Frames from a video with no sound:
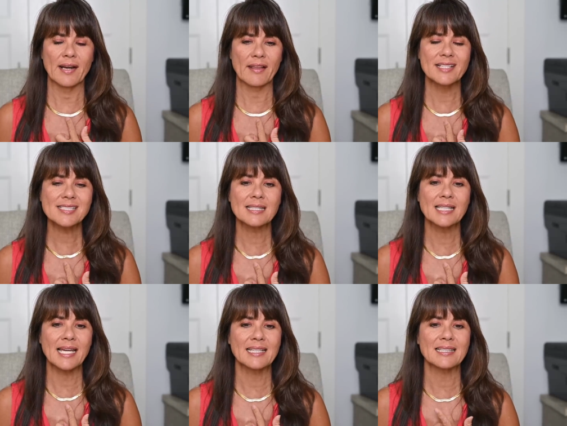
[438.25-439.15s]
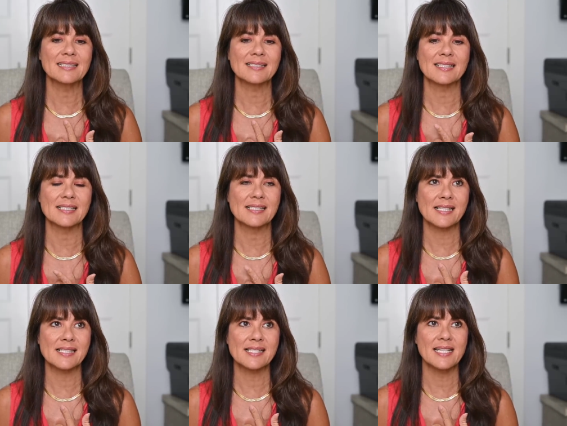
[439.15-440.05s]
Now this length is the
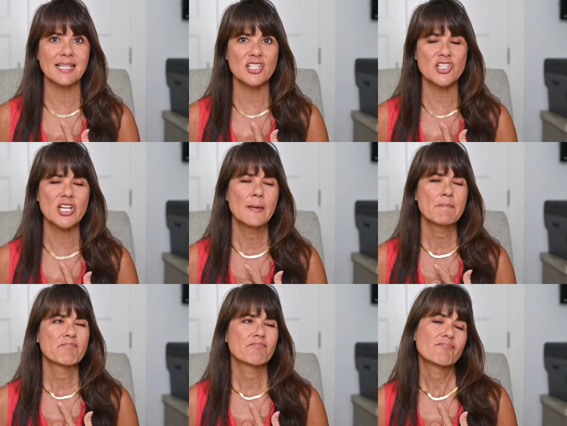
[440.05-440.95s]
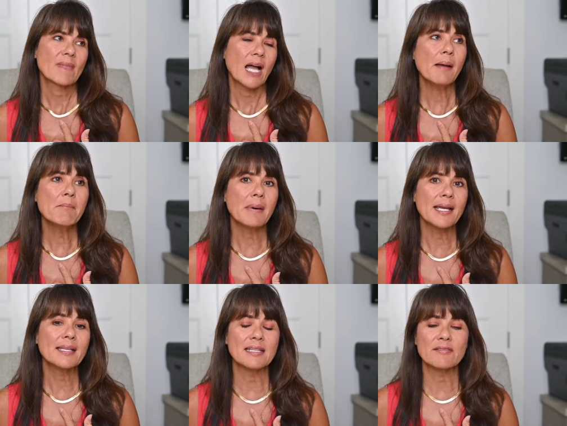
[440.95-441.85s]
sixteen inch. I
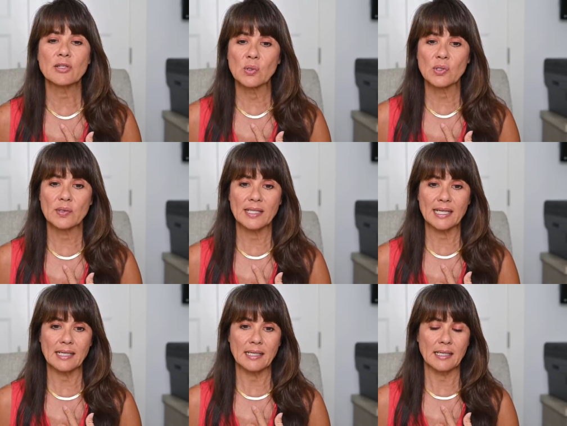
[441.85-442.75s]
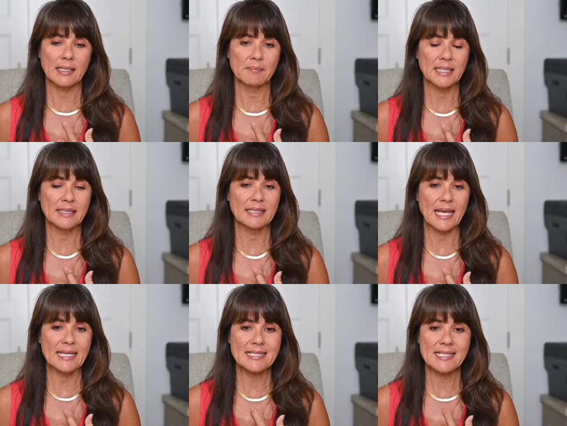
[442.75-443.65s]
might even order it um, in the
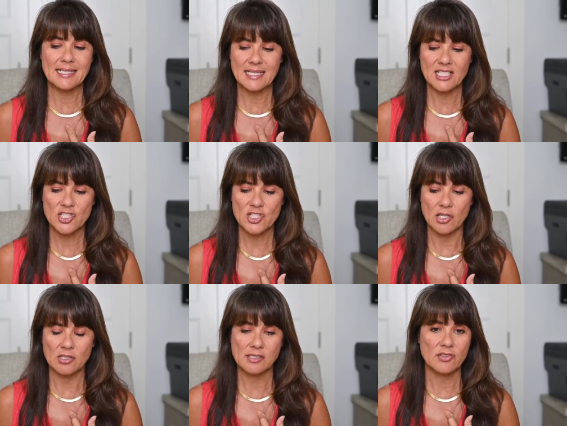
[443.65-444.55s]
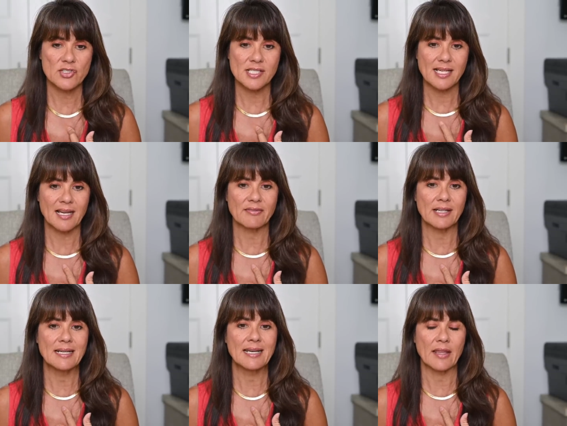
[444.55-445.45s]
eighteen inch also, just to have
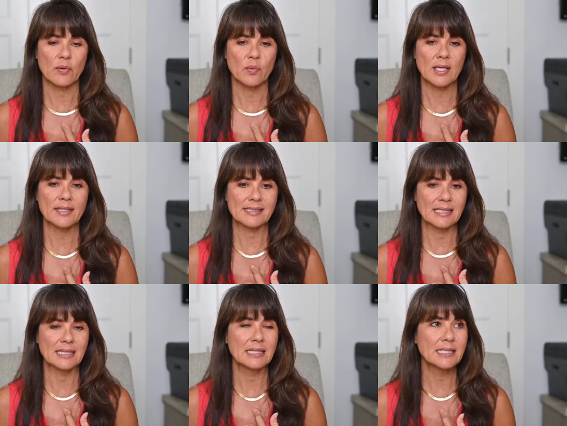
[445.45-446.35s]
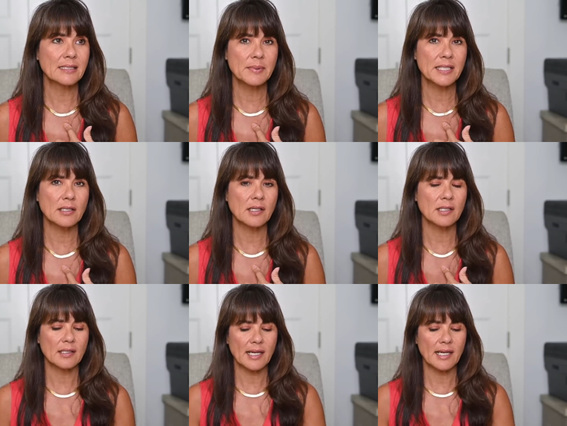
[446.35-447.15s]
another one that's a little bit longer.